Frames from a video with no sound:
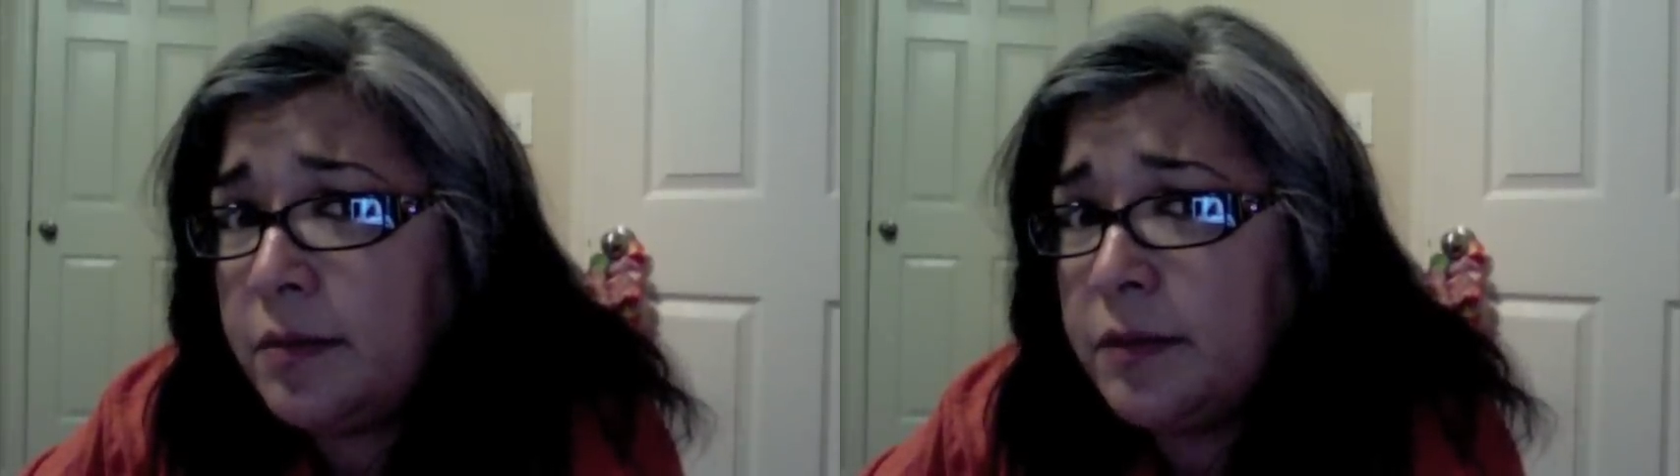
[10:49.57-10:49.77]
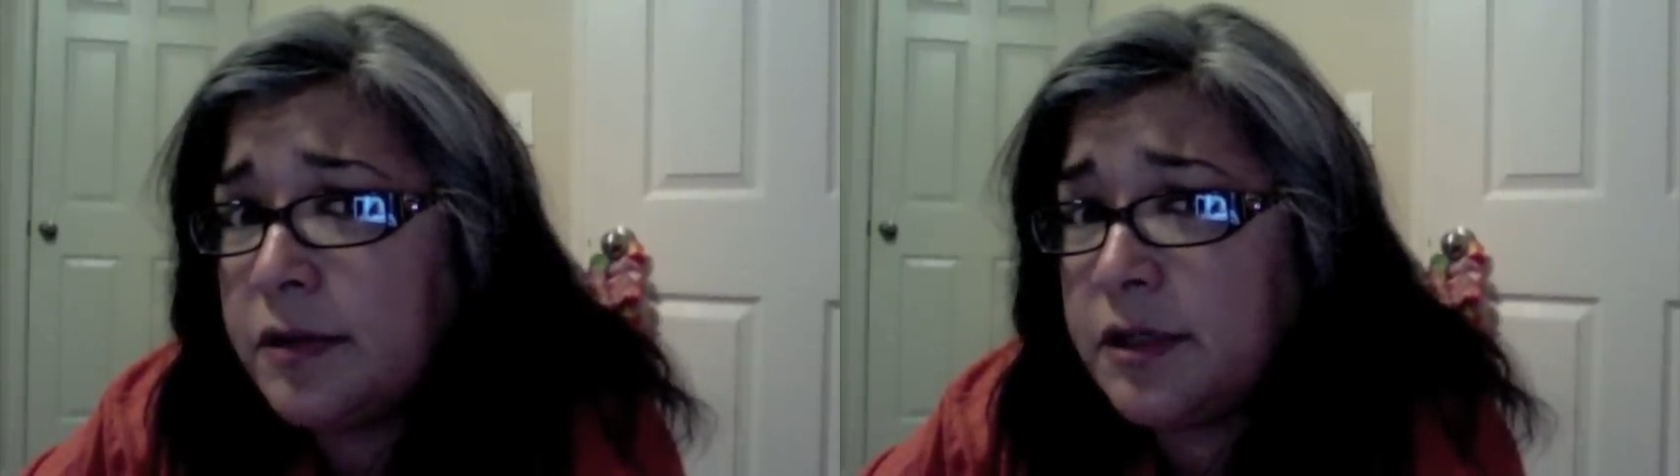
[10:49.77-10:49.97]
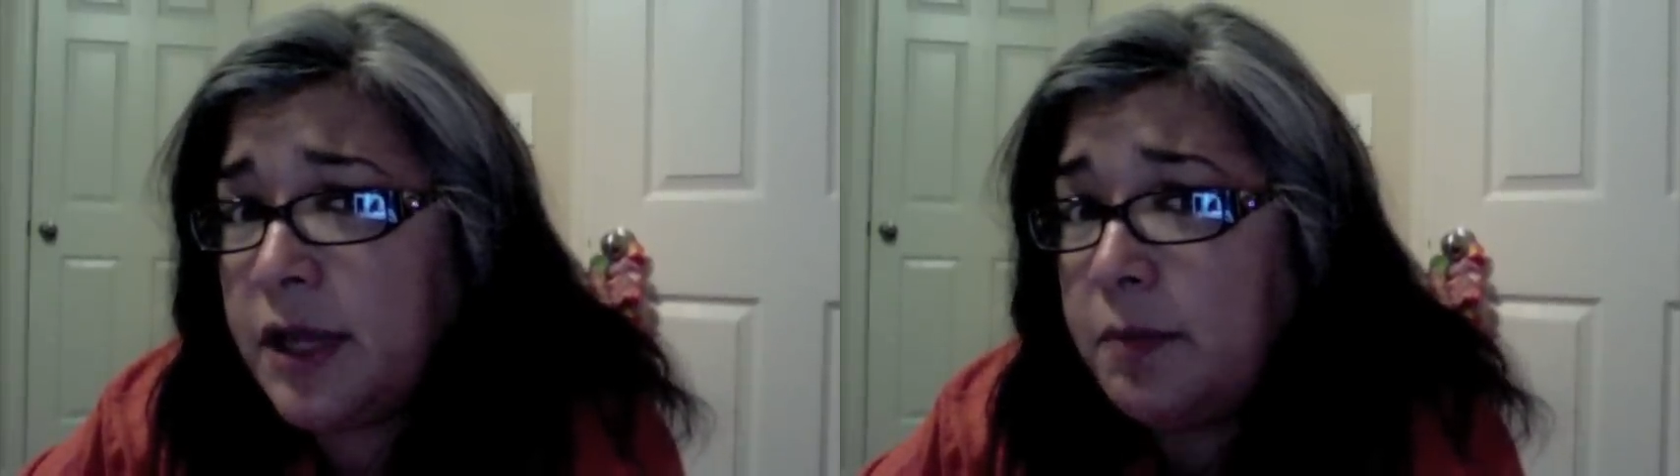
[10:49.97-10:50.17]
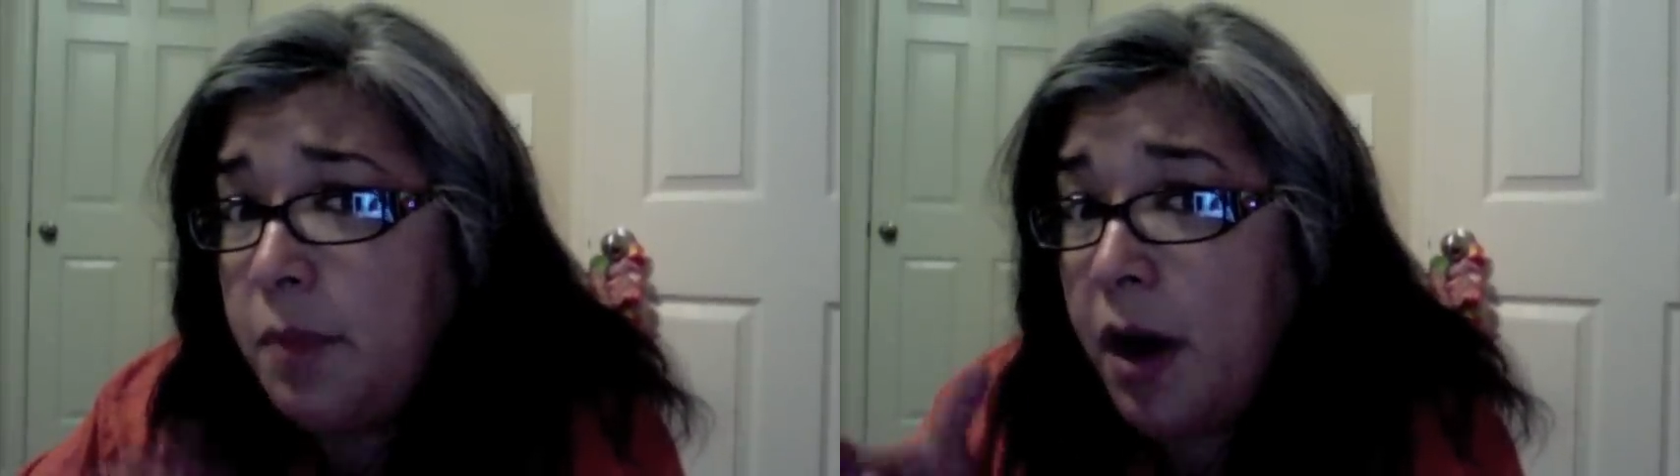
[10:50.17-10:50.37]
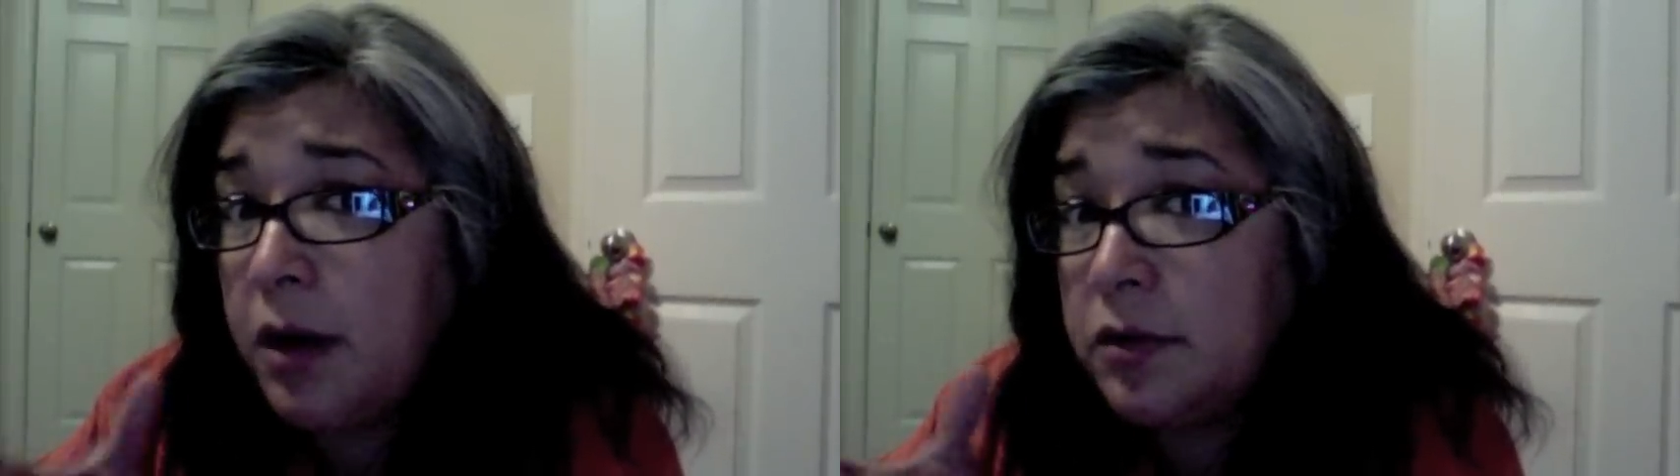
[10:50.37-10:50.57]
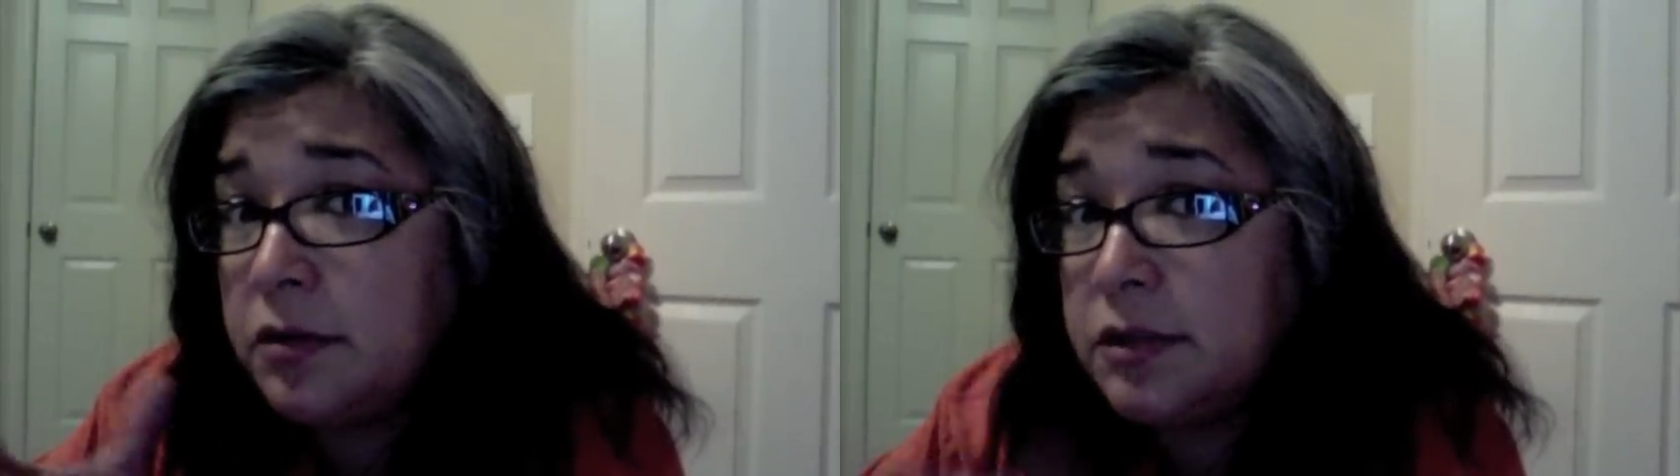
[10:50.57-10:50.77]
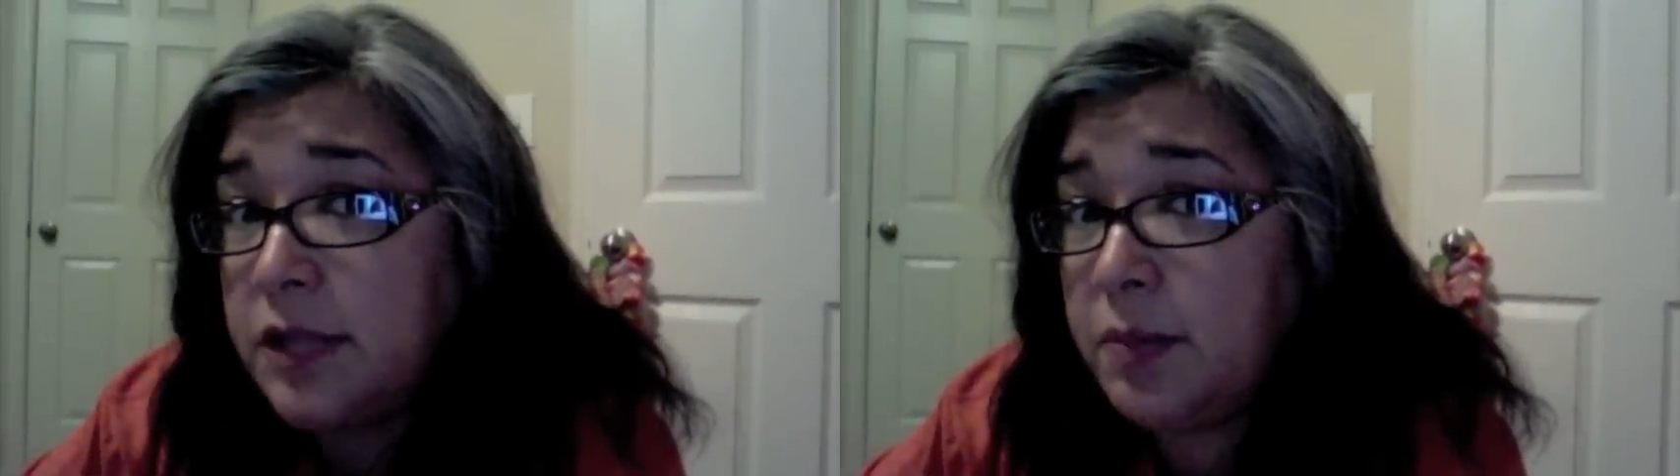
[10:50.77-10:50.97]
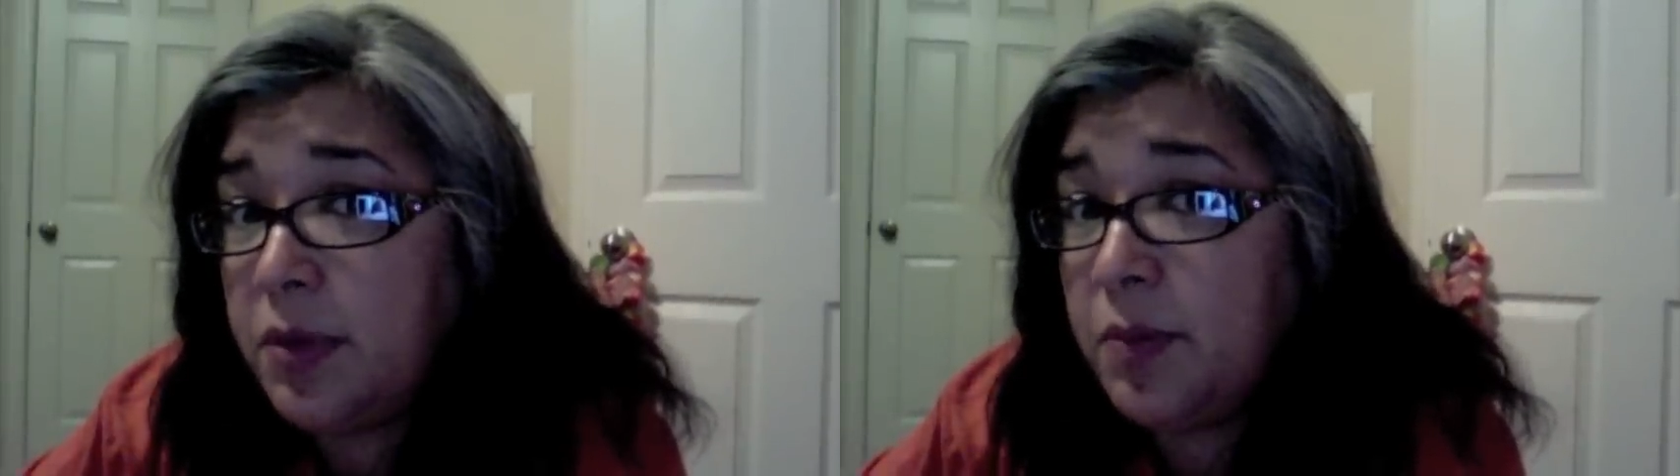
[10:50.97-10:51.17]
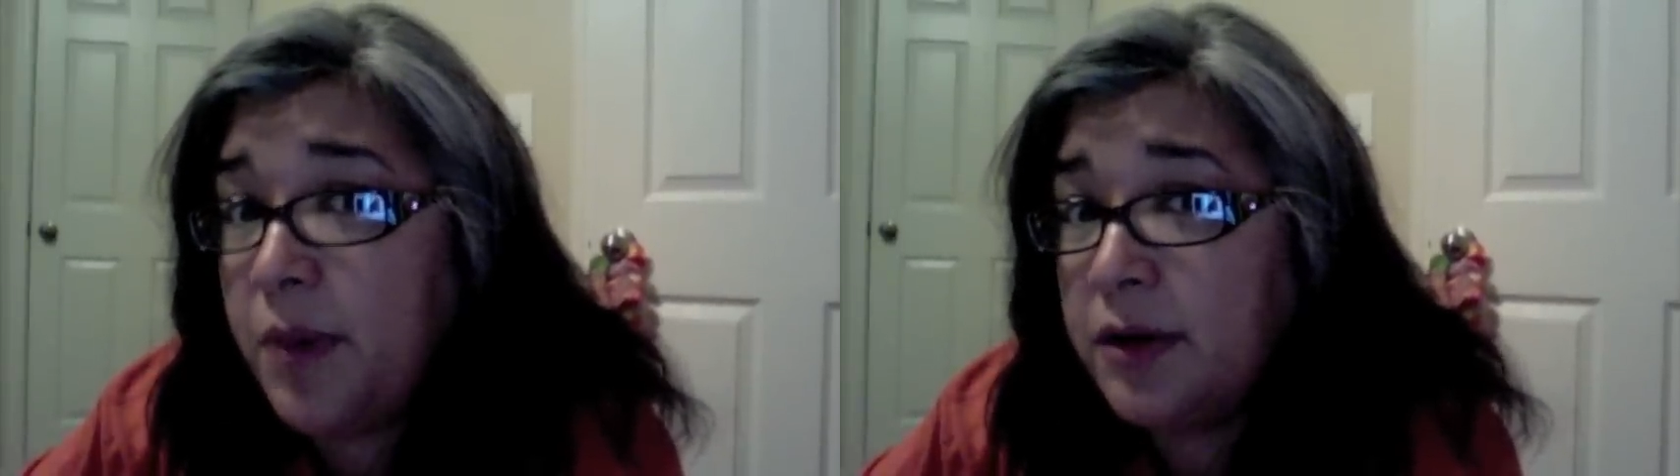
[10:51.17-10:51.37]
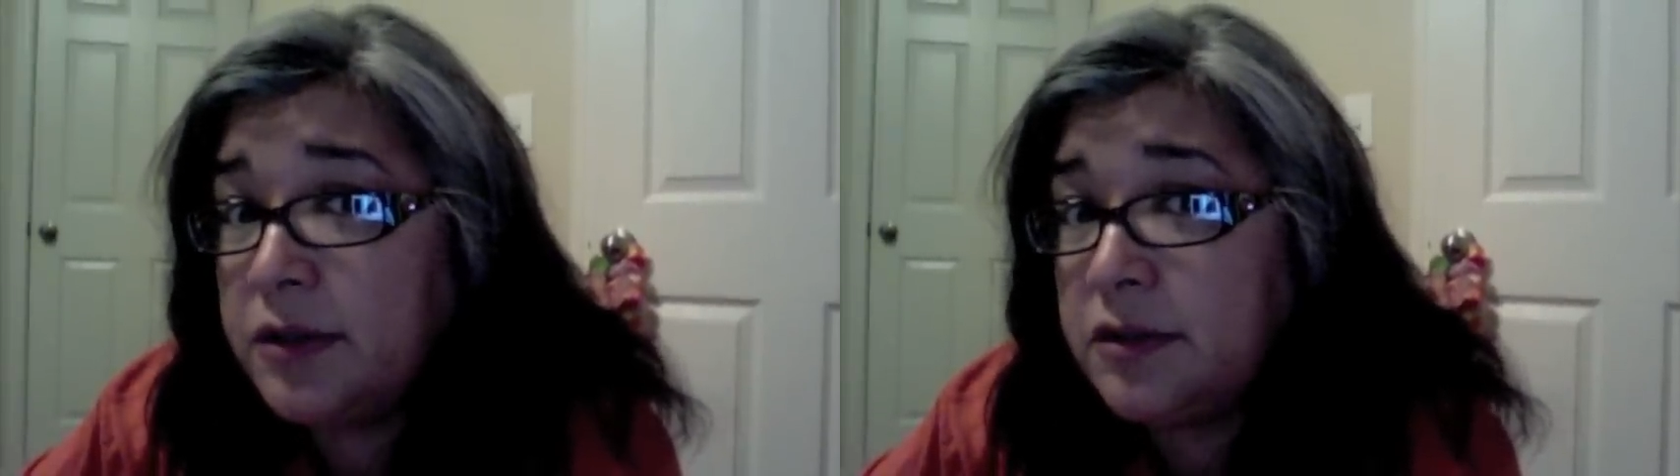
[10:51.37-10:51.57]
like bottles, like beer
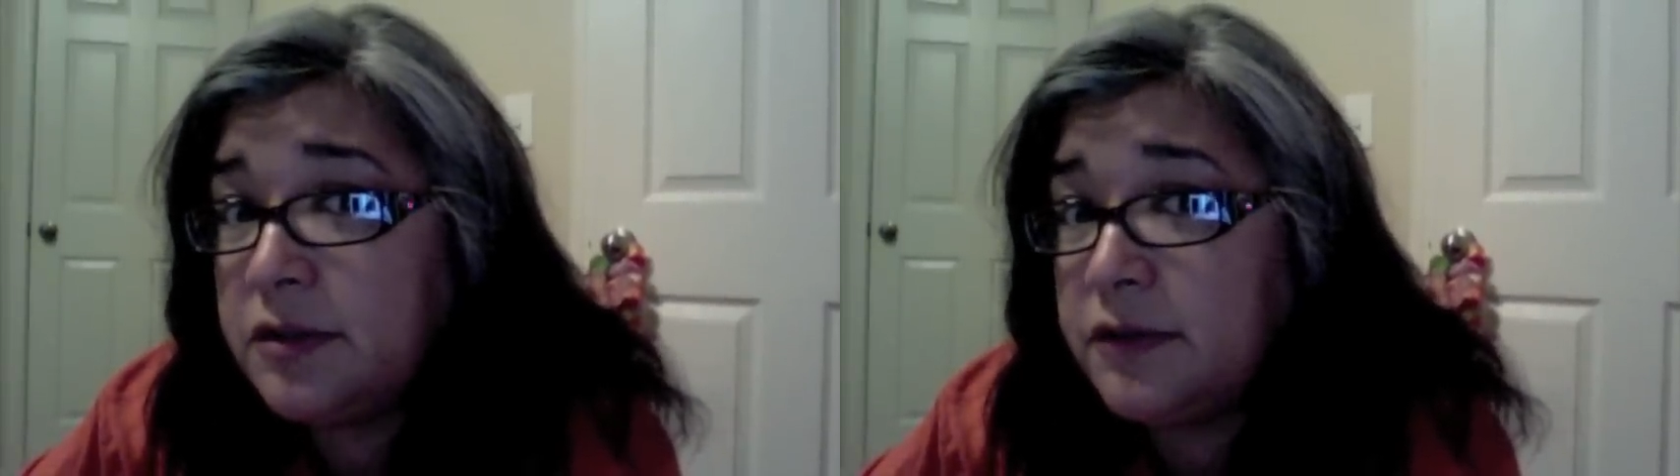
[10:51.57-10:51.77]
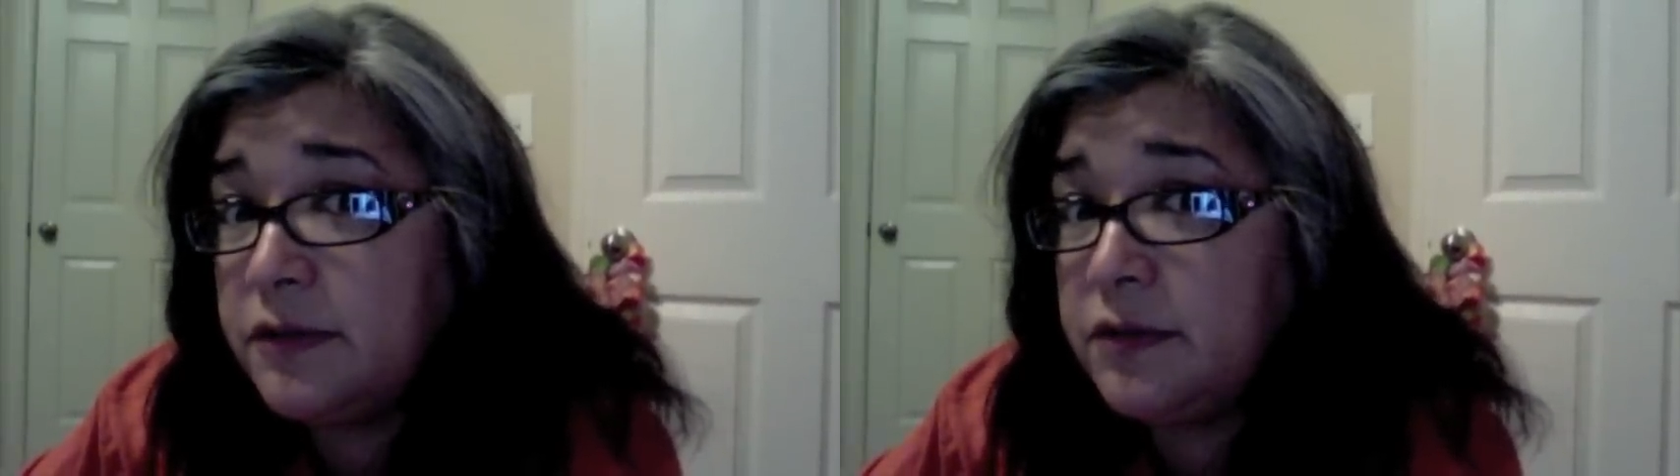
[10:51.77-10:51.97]
bottles,